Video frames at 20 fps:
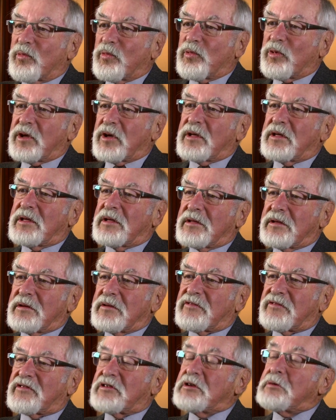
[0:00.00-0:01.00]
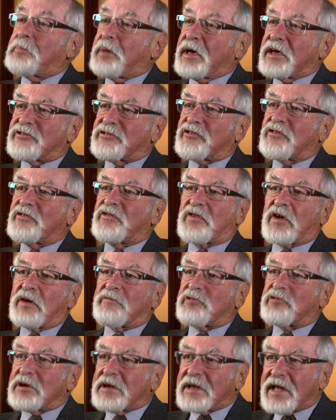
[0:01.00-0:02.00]
We see patients
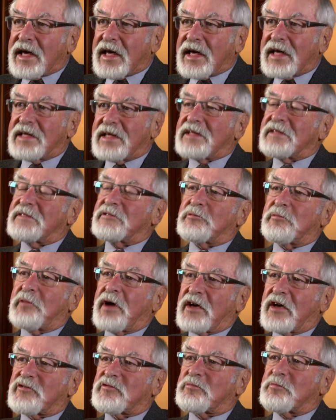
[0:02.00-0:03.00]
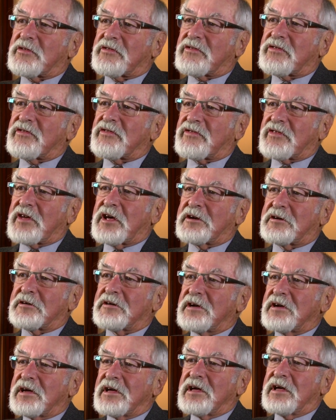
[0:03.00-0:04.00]
every day in the Rasmussen
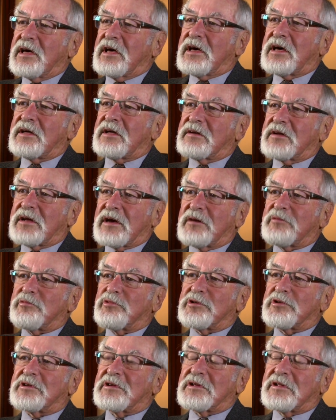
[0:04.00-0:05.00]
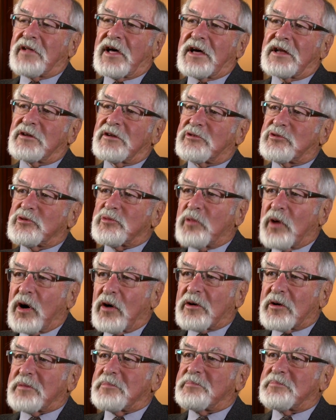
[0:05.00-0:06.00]
Center, and we're delighted to
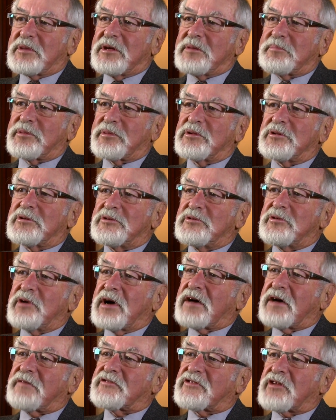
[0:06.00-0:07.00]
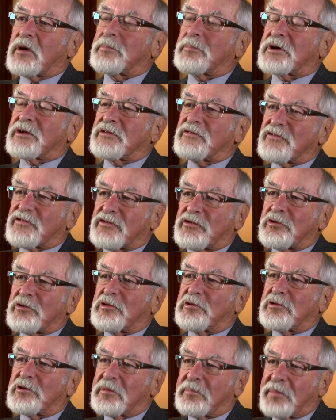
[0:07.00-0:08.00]
welcome people who have some
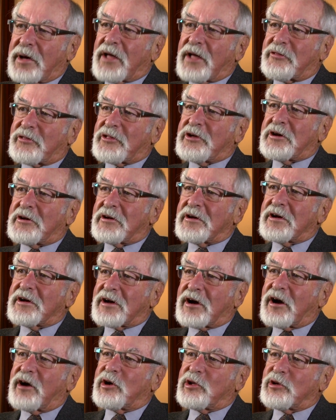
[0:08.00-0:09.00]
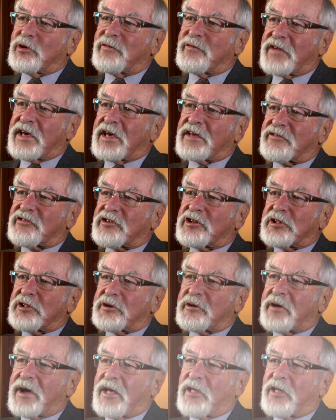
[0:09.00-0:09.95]
concern about their cardiovascular